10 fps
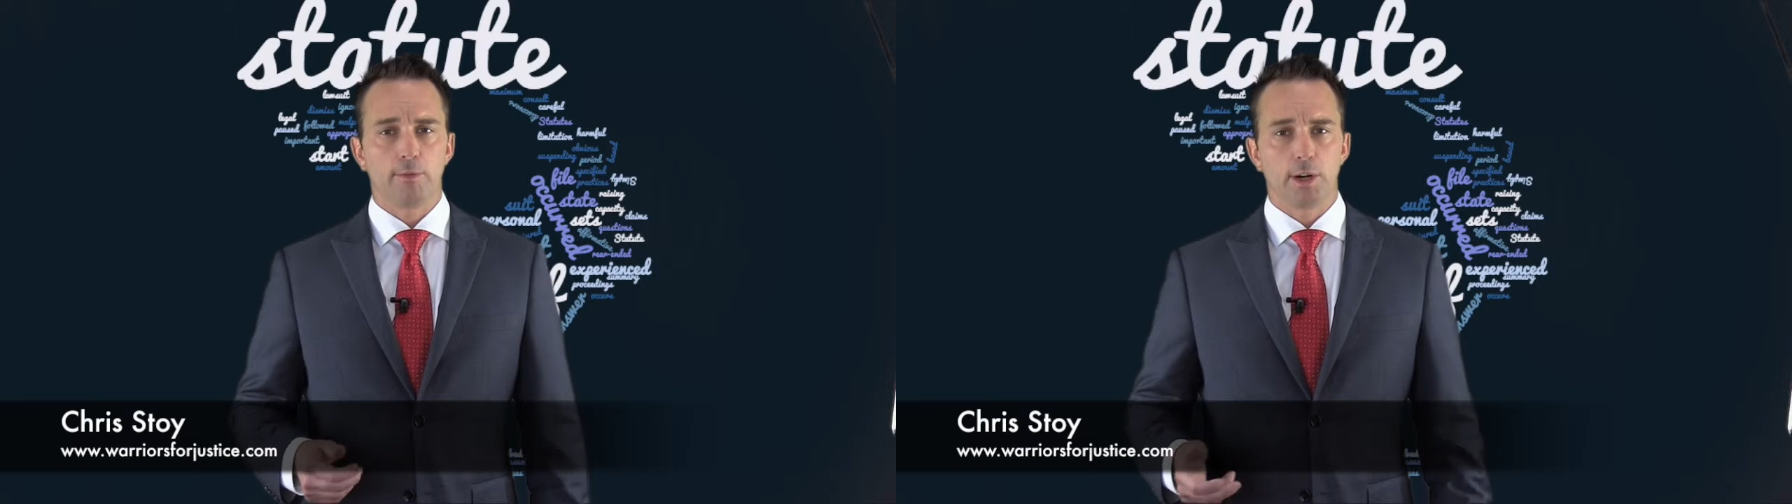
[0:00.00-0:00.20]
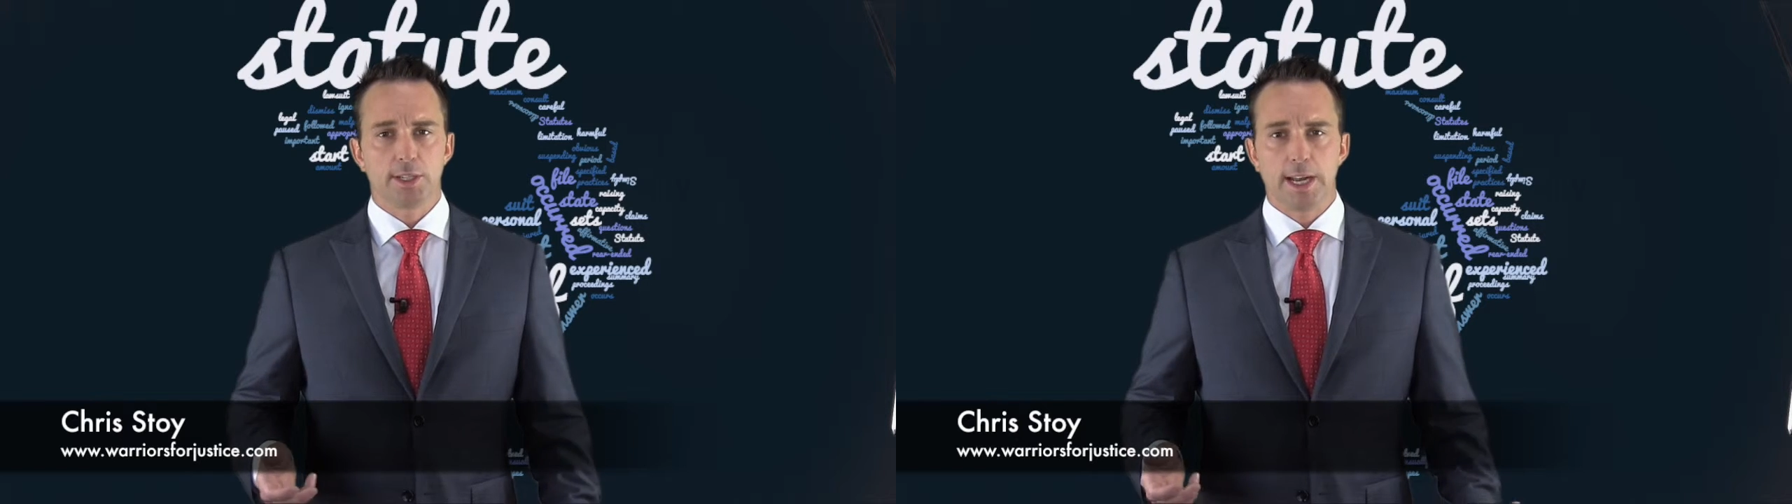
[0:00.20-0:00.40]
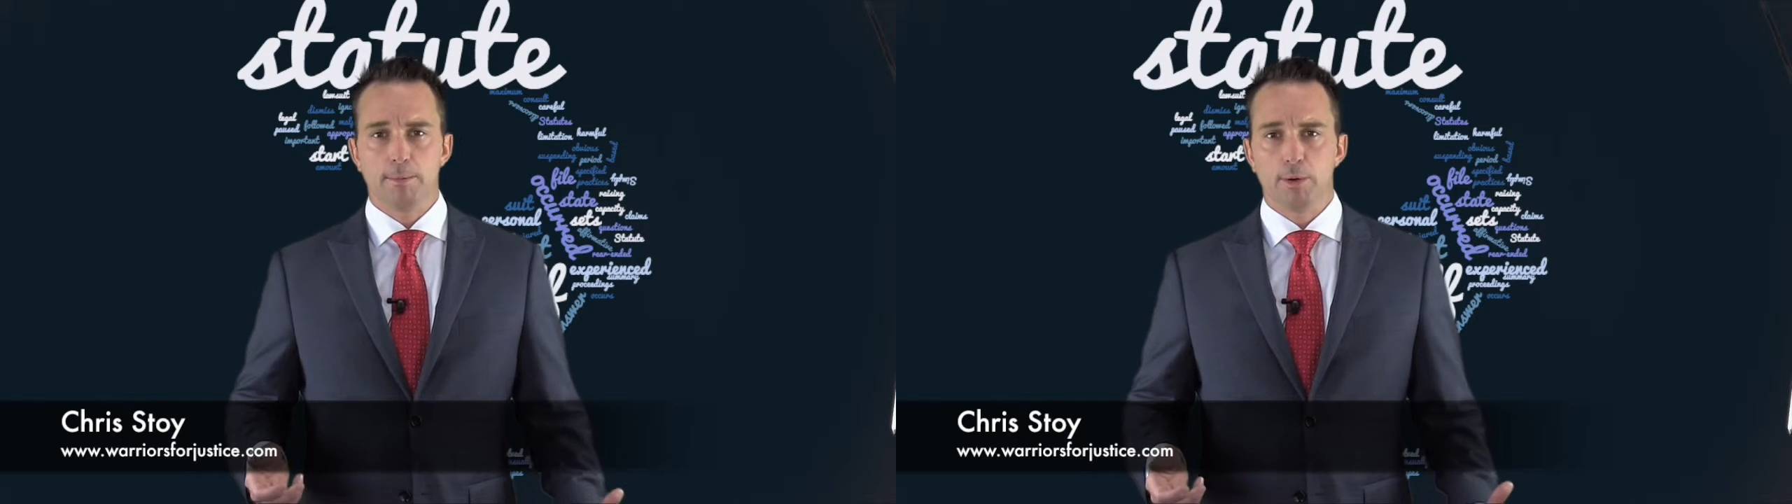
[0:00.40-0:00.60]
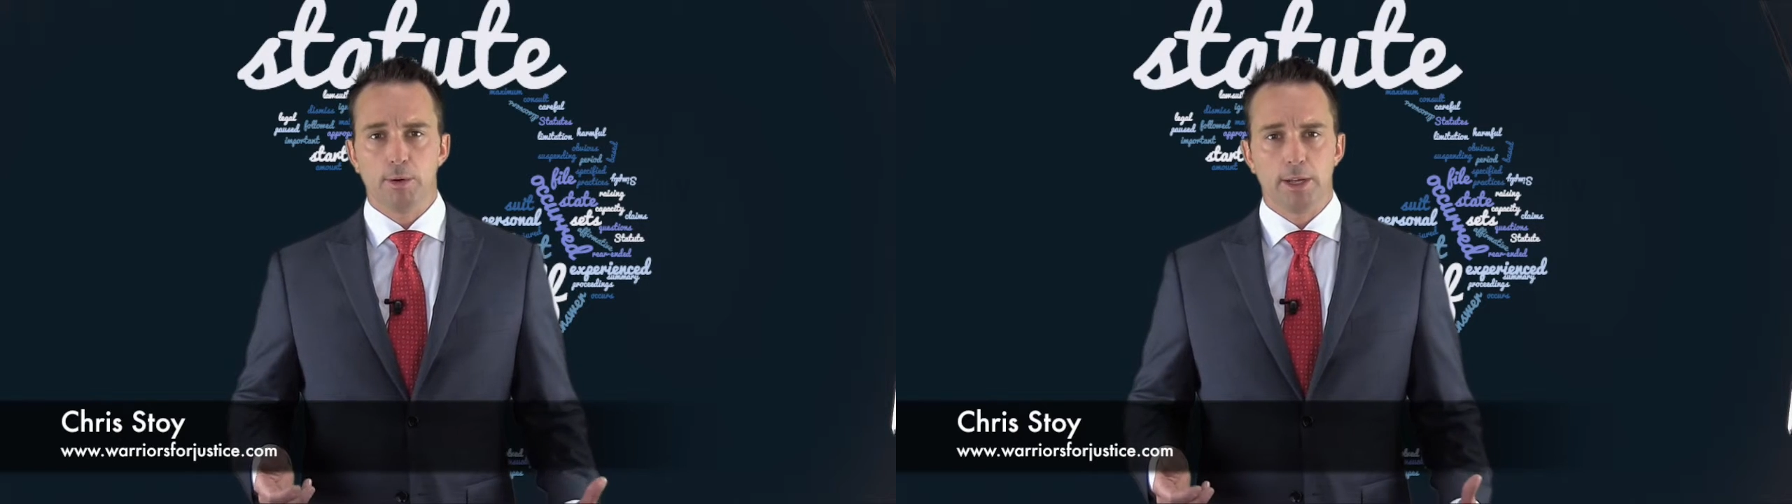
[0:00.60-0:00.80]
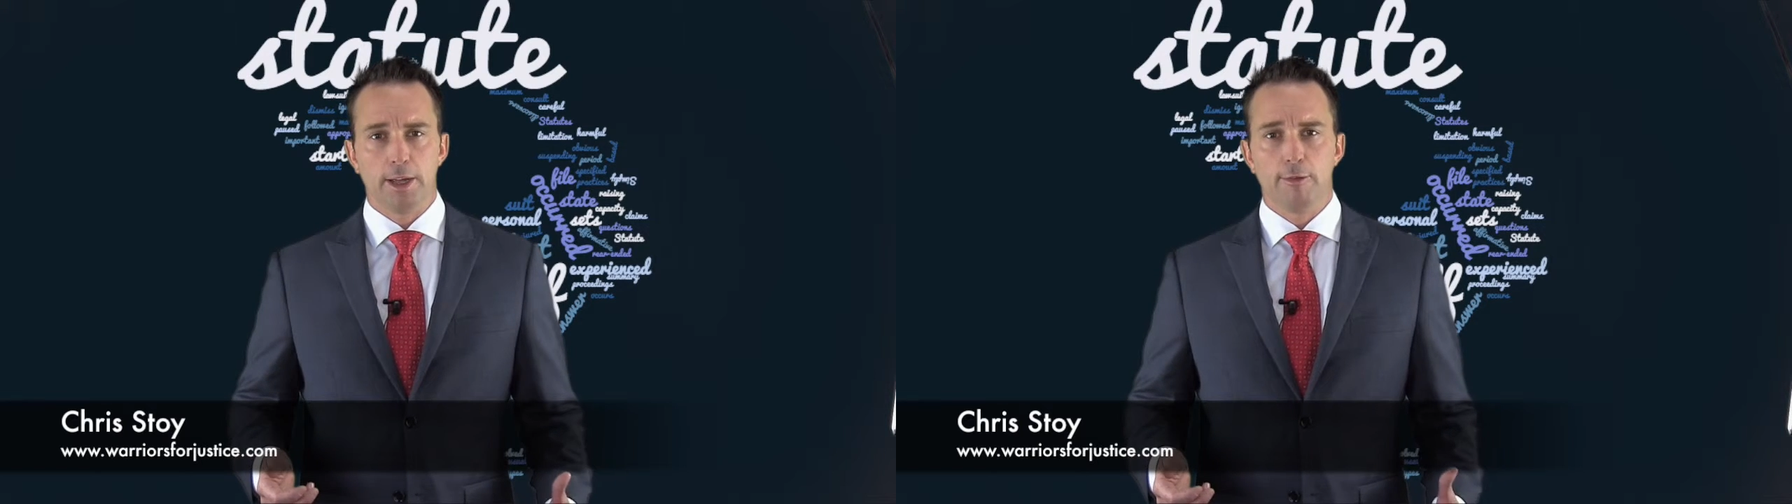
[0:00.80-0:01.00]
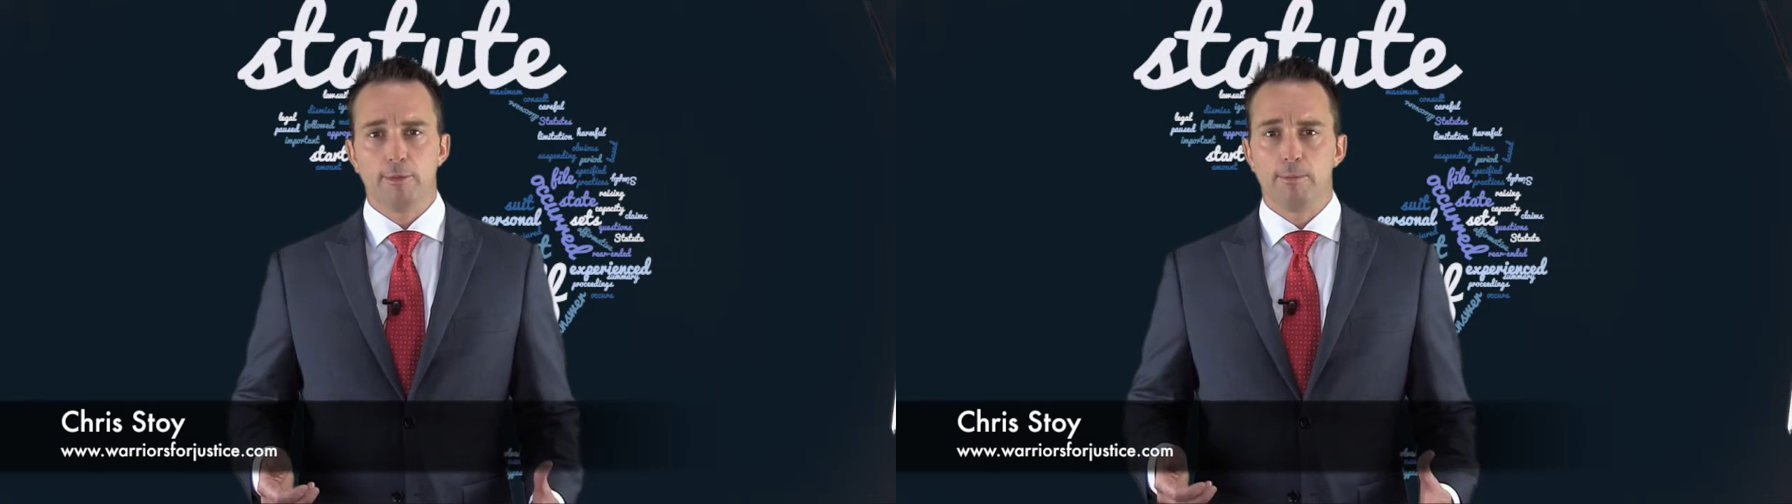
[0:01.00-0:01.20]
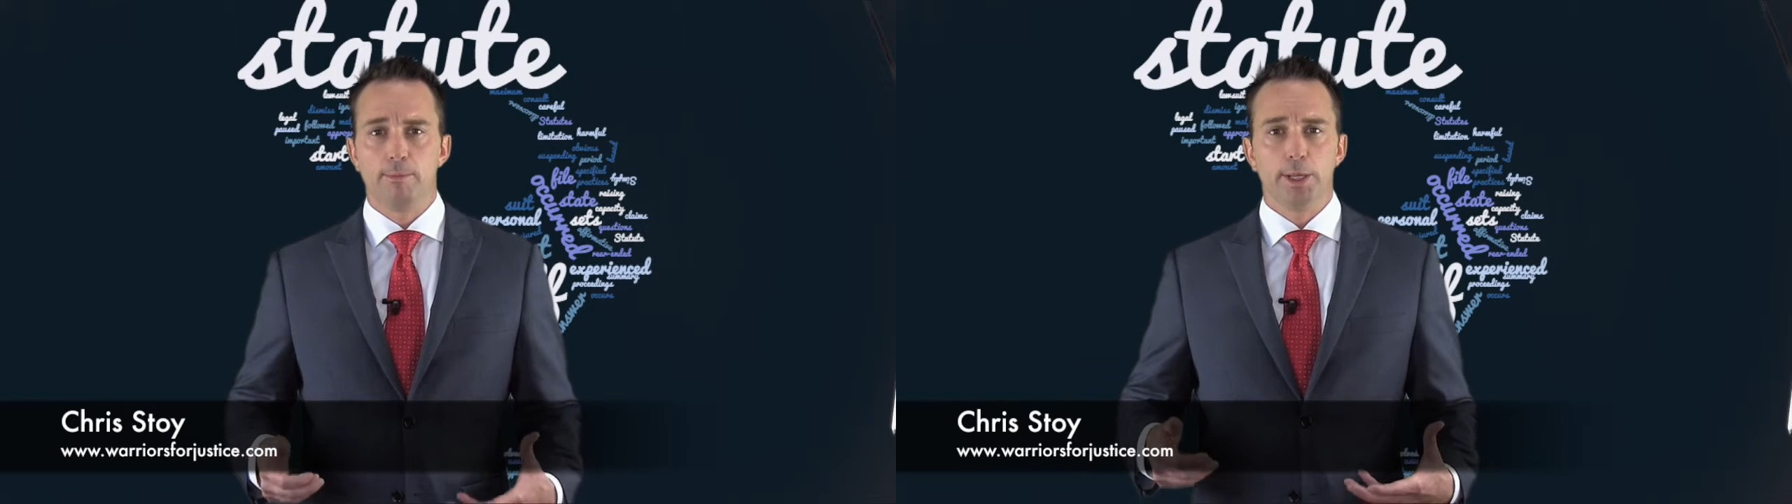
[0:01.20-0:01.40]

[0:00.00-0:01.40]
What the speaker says: For example, if